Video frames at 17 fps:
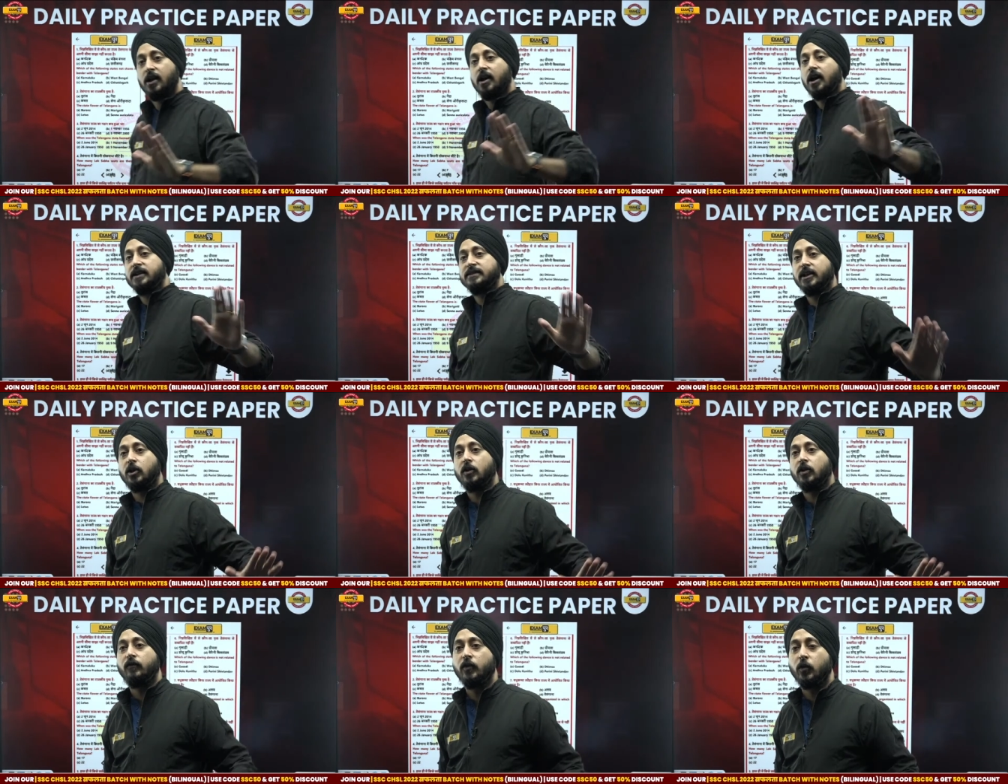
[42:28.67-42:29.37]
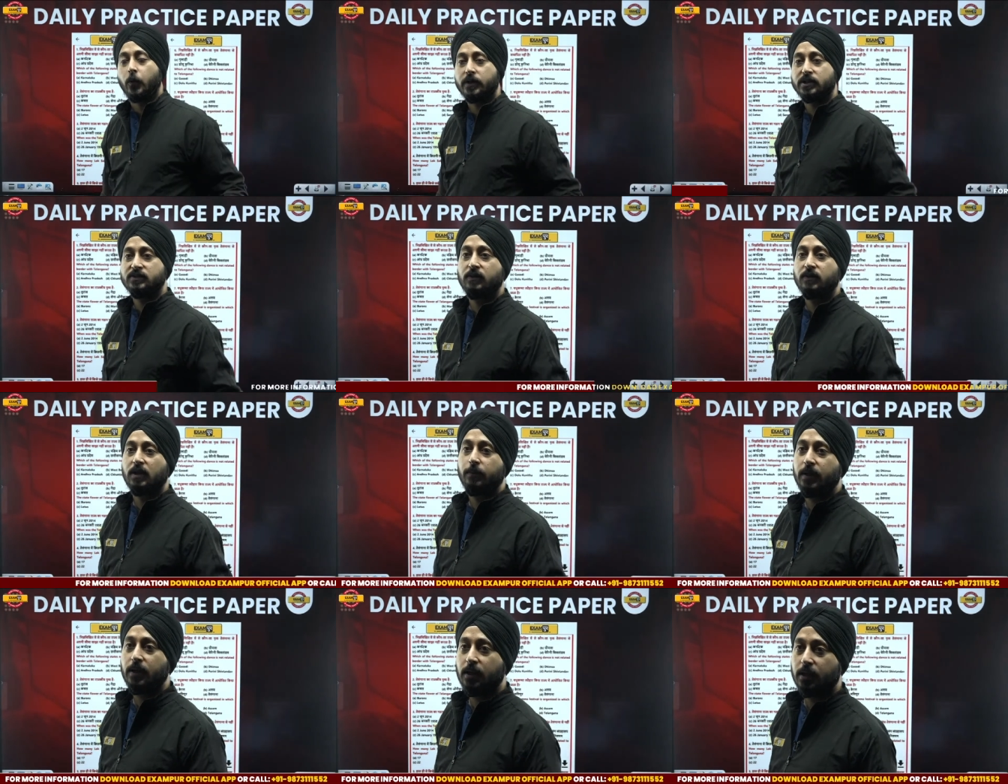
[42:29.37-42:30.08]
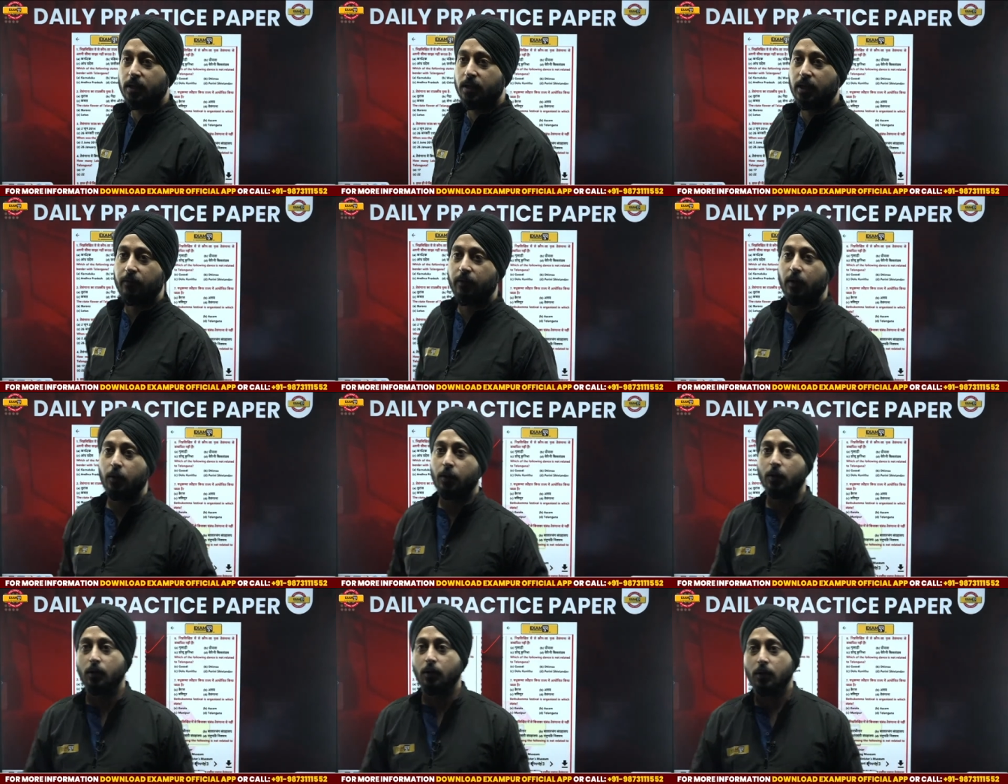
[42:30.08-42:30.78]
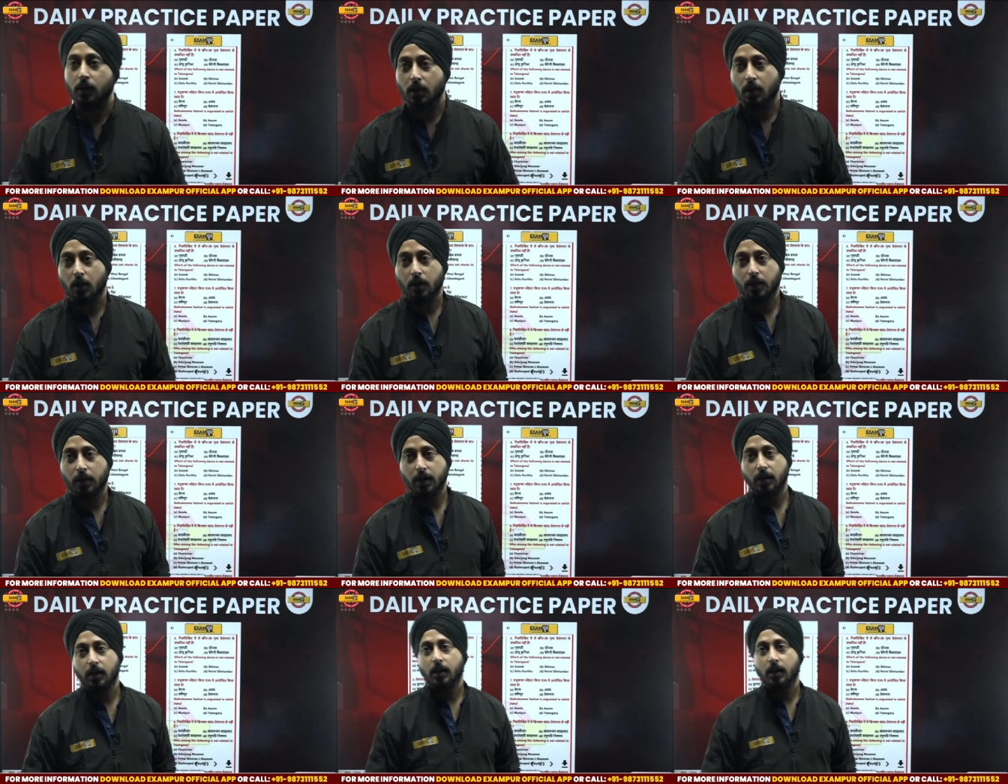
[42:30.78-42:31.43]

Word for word: A set of few questions will be given to you. Okay.